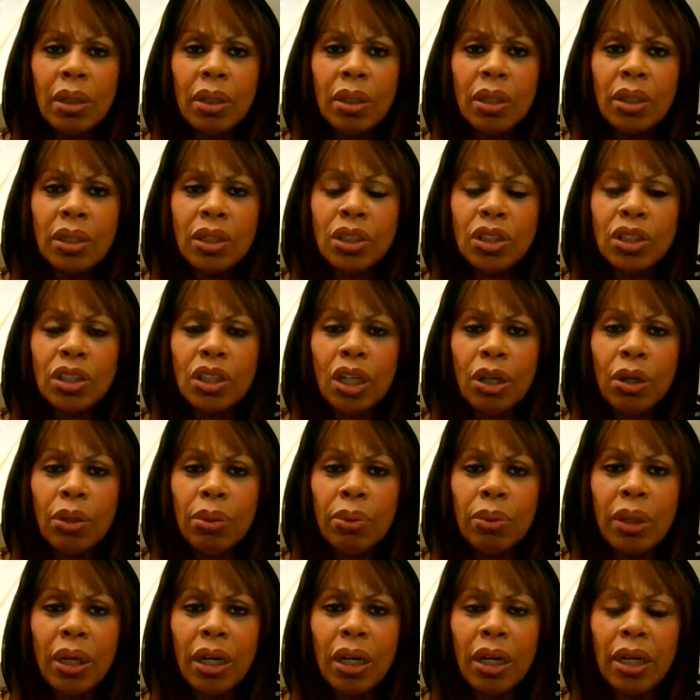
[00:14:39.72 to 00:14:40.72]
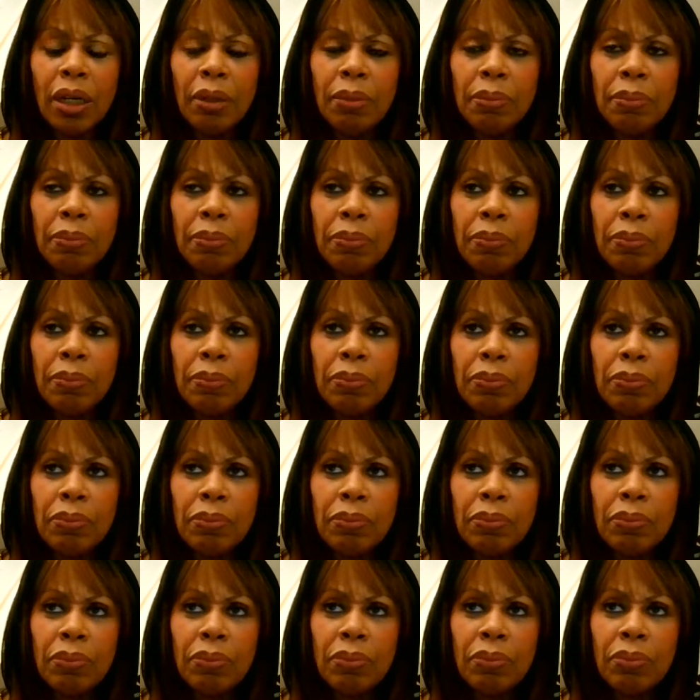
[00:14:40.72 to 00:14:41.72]
So um,
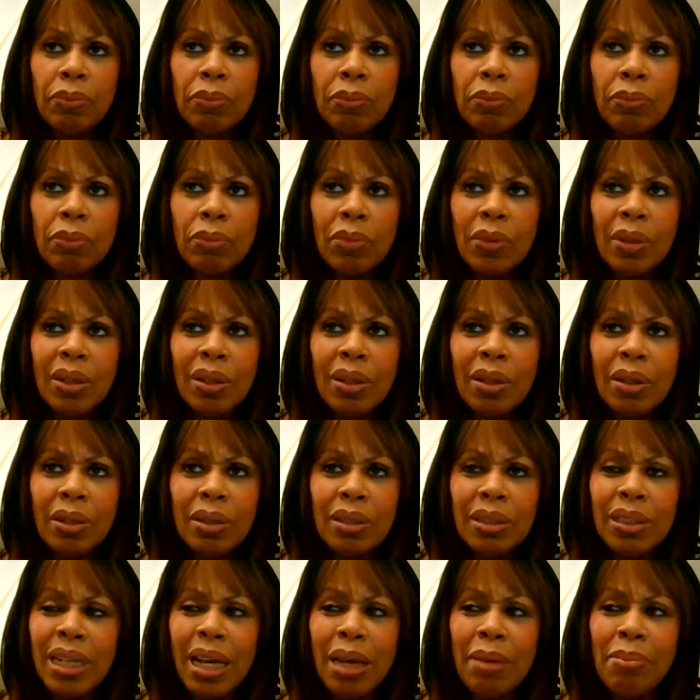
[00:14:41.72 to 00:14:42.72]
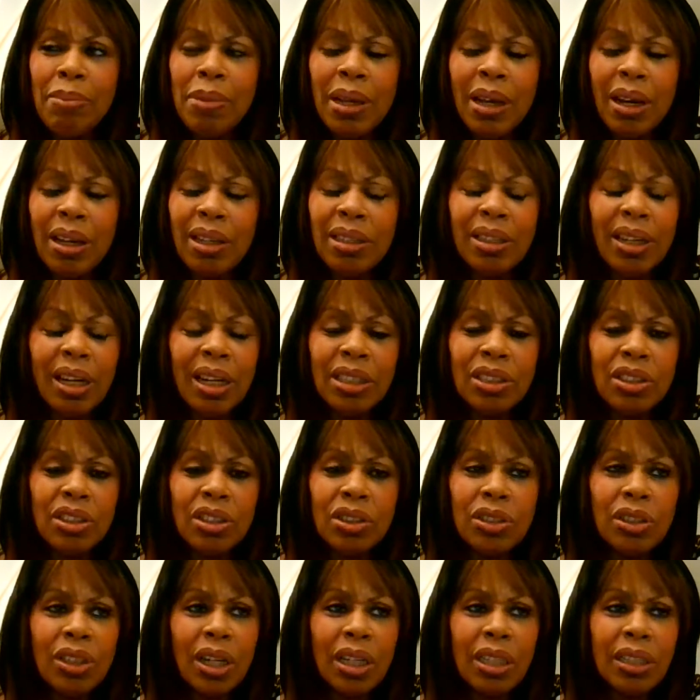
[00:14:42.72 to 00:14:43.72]
Demi, I, I
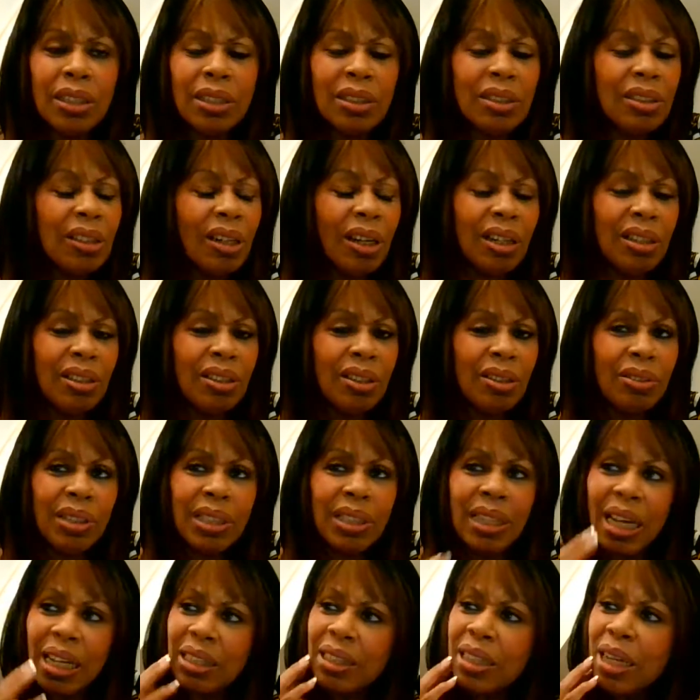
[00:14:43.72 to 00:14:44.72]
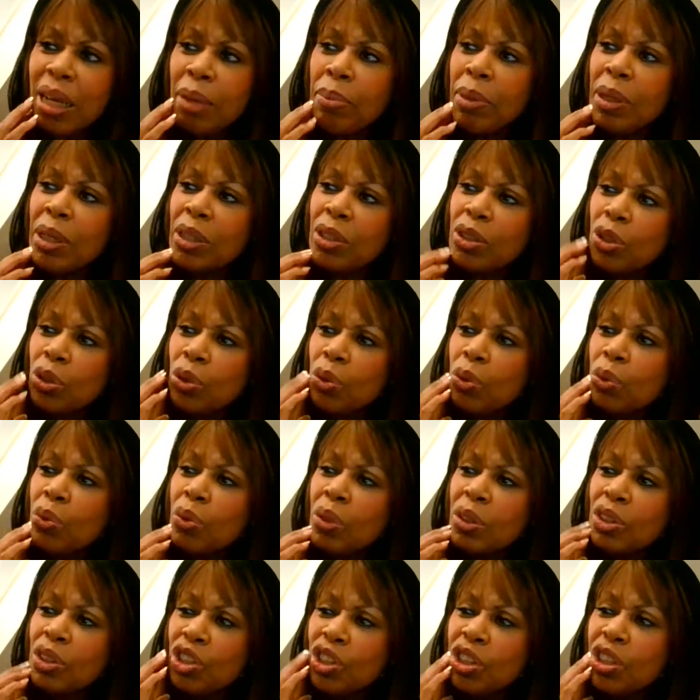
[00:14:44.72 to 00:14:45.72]
don't I, I don't get Demi at
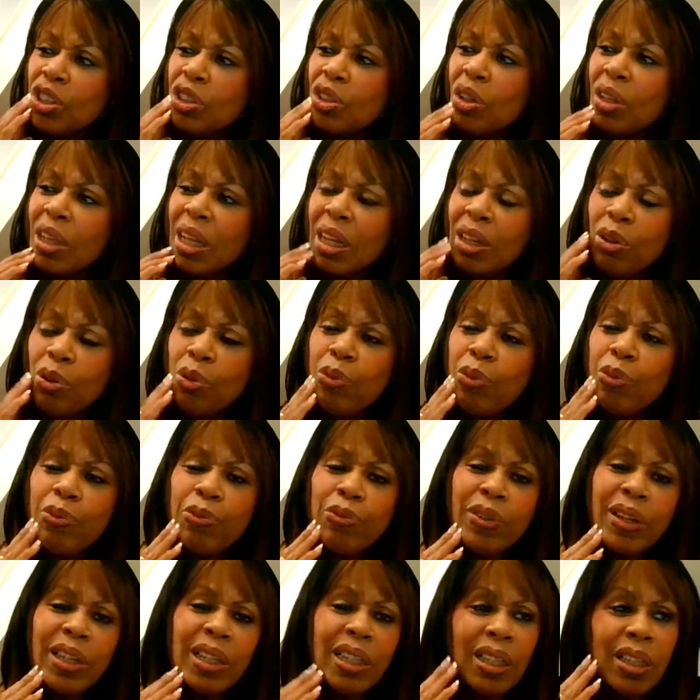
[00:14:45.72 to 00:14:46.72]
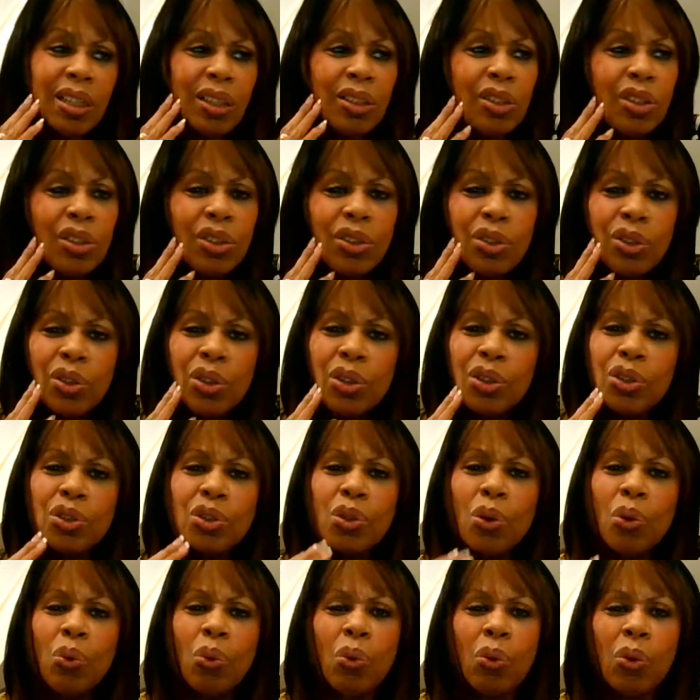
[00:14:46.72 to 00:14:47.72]
all, and she's got that little fake
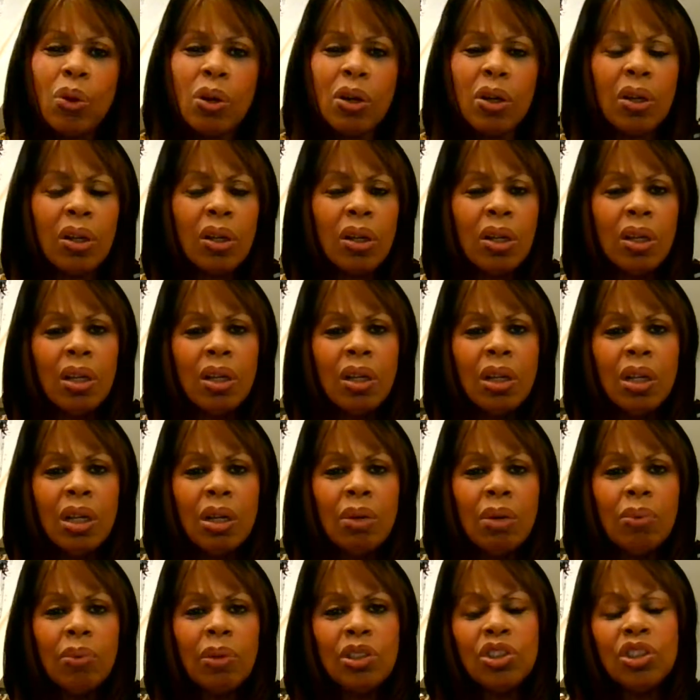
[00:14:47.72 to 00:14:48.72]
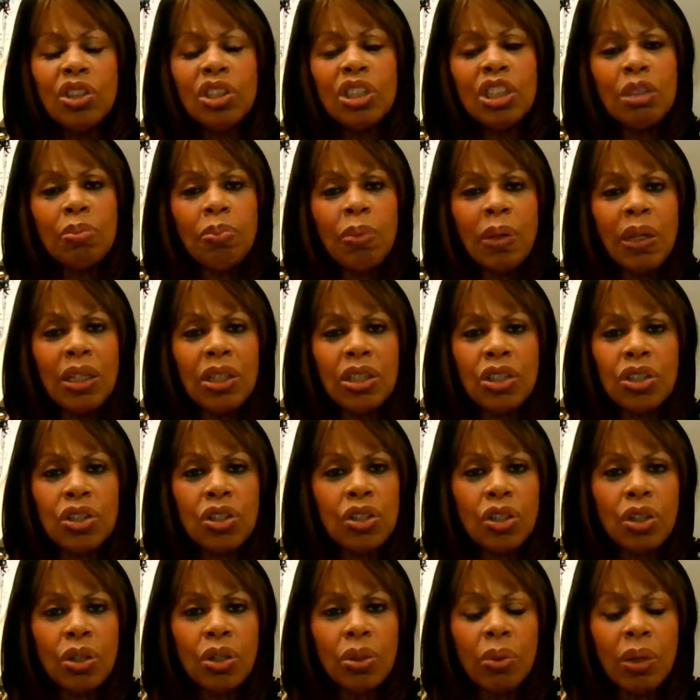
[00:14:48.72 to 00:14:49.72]
talk when she speaks
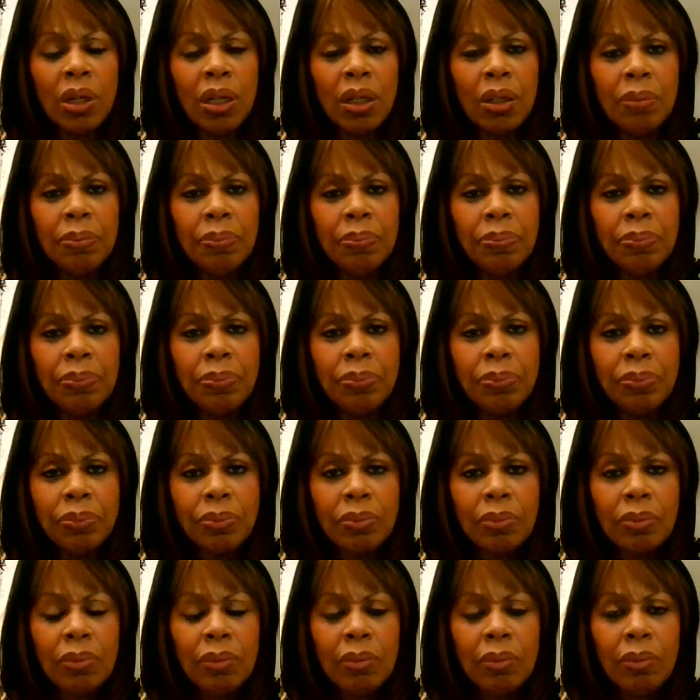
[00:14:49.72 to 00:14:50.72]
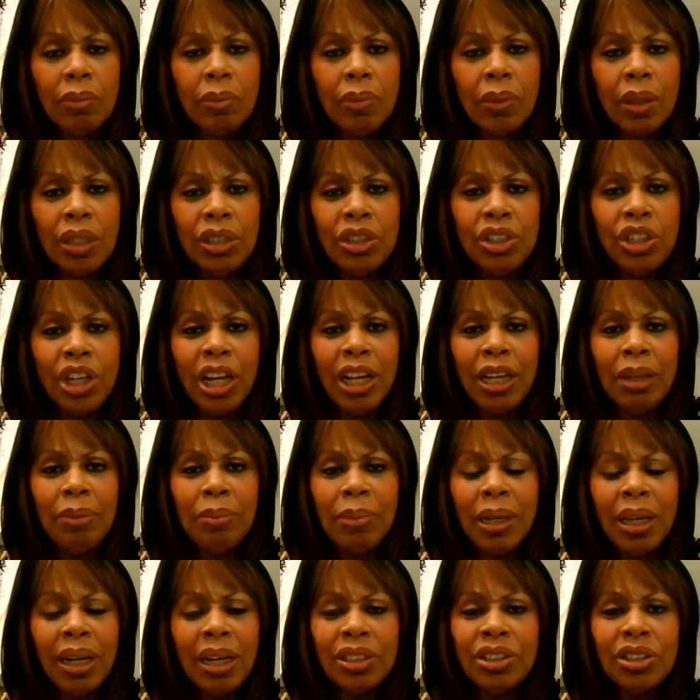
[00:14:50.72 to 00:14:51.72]
to um,
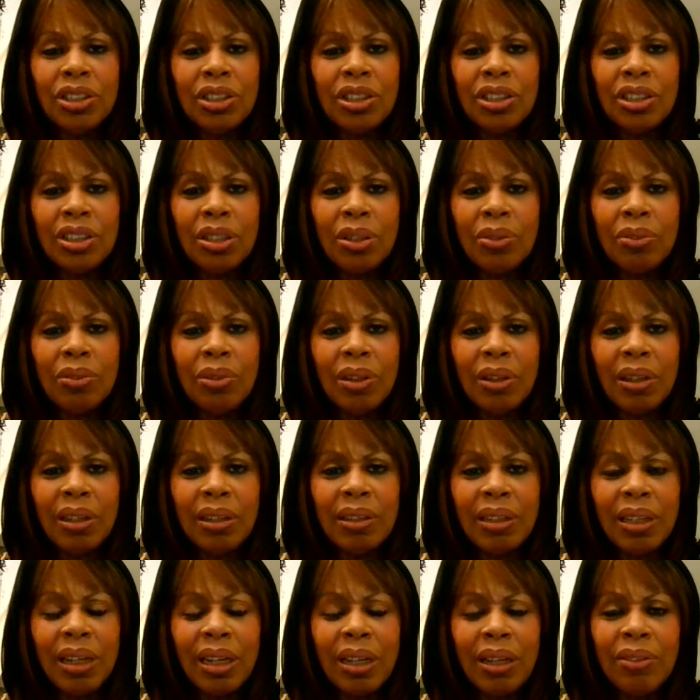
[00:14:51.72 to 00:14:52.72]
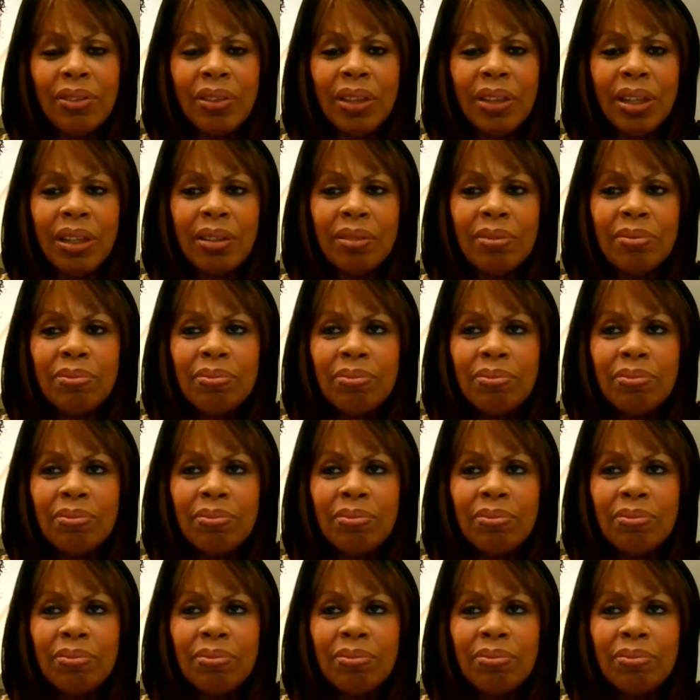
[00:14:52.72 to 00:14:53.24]
Jamie. I just don't like that. I think,